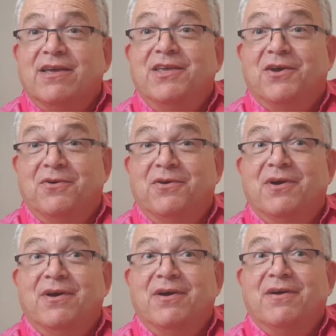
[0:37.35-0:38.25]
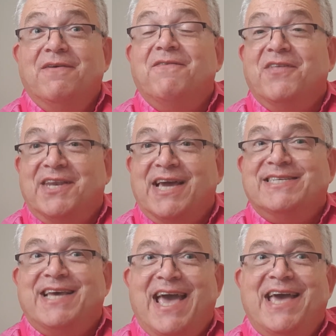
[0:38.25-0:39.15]
you for the
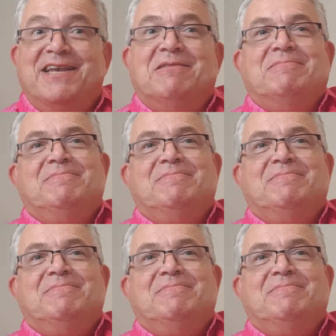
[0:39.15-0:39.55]
days ahead.